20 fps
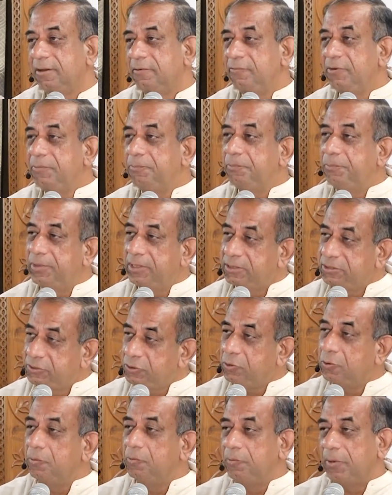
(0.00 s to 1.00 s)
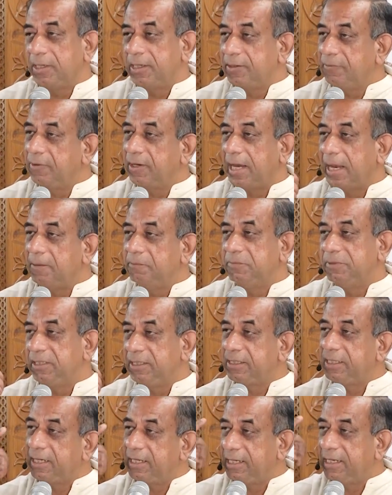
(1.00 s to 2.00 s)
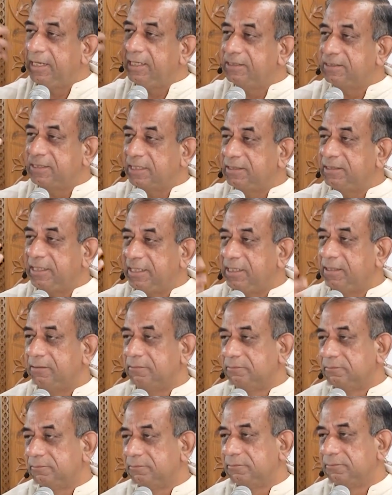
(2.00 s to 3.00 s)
We presume whatever I am thinking is the thing.